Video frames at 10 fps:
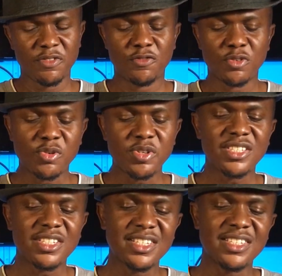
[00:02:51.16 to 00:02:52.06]
For
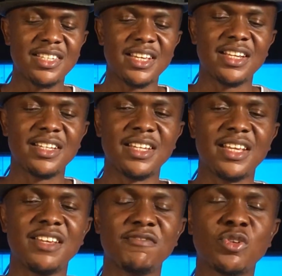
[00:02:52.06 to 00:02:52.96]
Christians that,
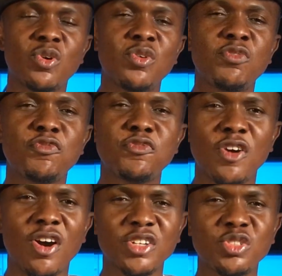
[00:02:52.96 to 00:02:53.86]
that have gone far,